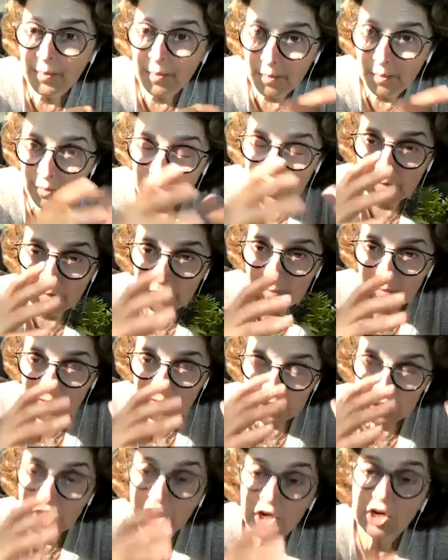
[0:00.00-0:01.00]

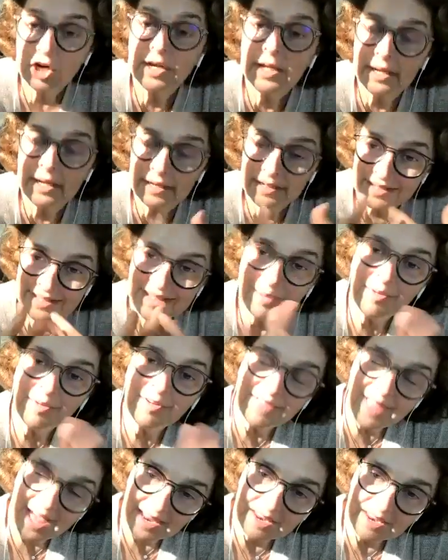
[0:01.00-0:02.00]
returning some
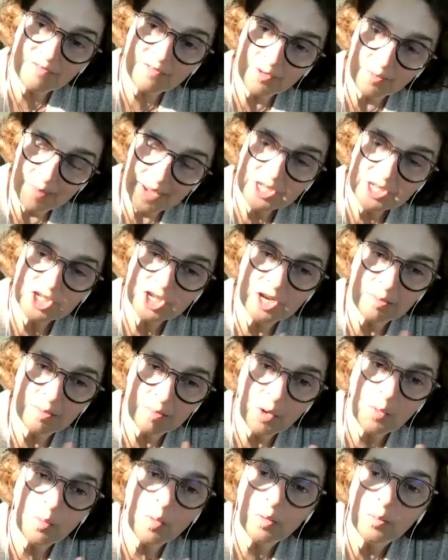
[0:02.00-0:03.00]
of that information
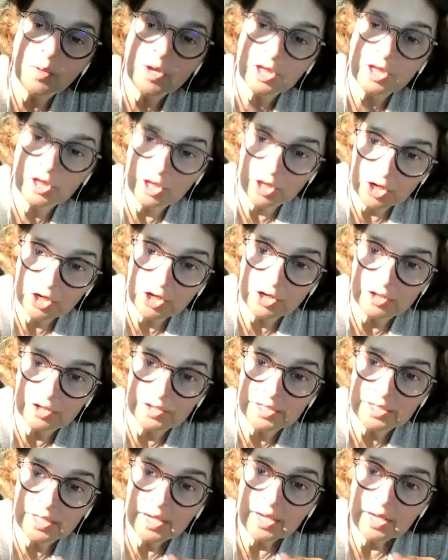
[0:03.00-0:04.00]
about what we
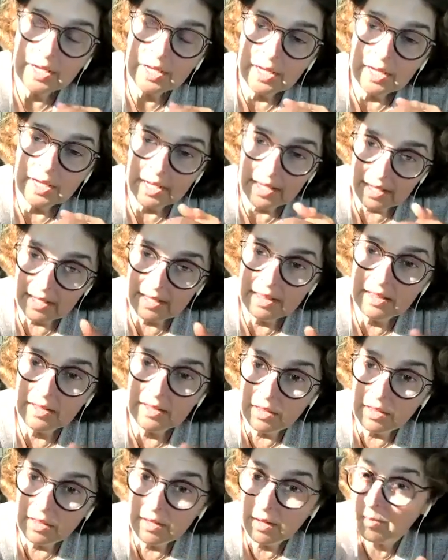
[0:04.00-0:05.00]
learned
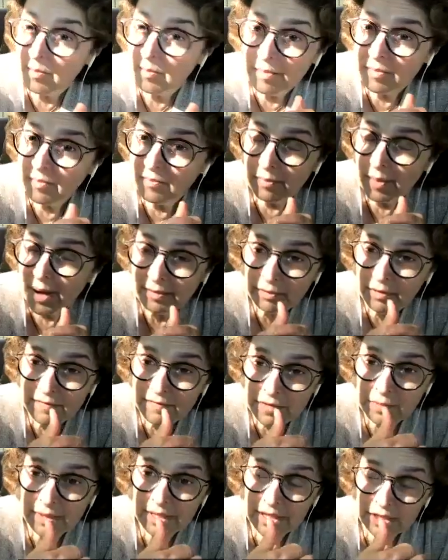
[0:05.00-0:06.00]
by
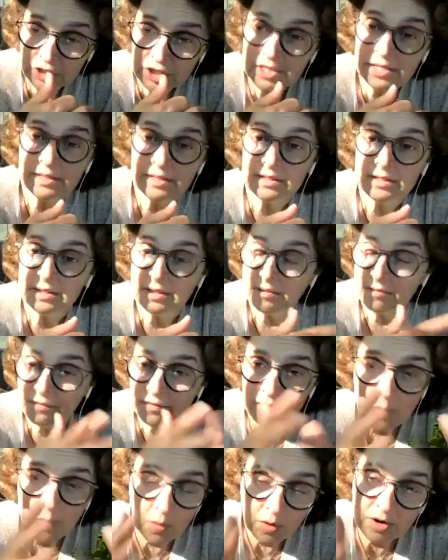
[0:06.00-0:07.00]
reviewing the genes
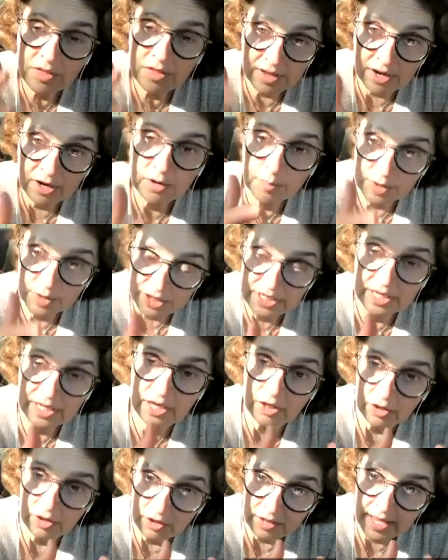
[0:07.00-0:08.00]
for their
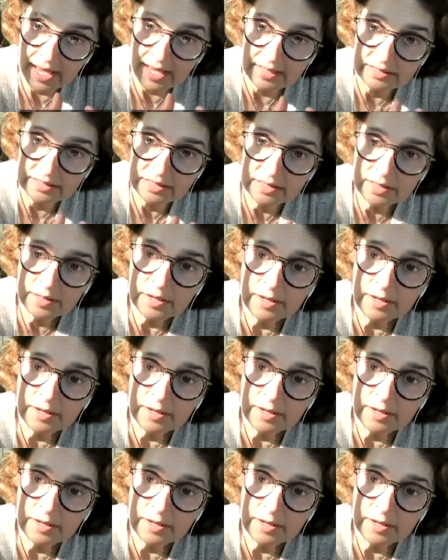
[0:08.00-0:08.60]
particular case.